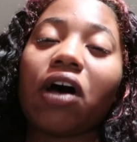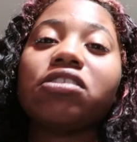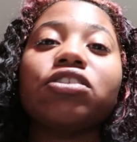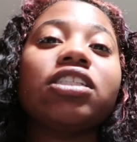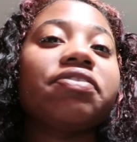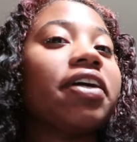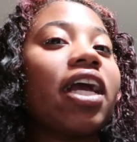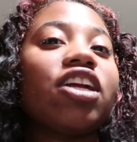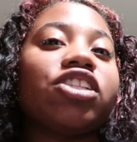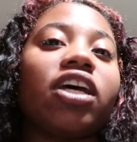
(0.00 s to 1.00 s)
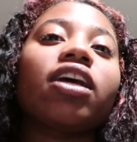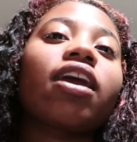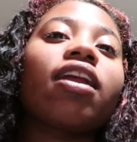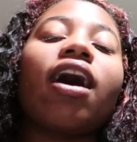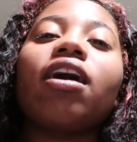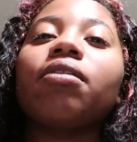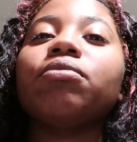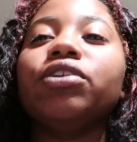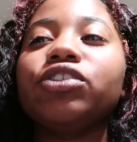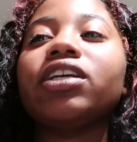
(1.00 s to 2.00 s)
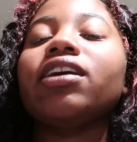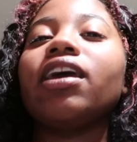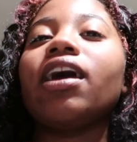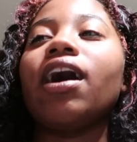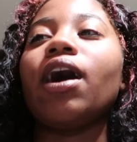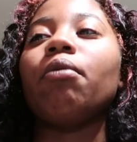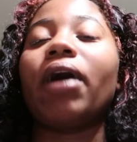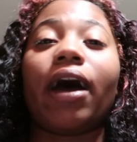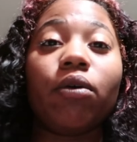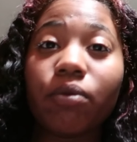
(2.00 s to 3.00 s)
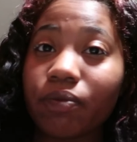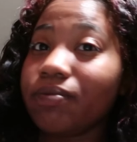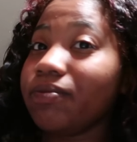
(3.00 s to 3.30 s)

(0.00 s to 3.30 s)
Also, she's very energetic and I'm usually um, out.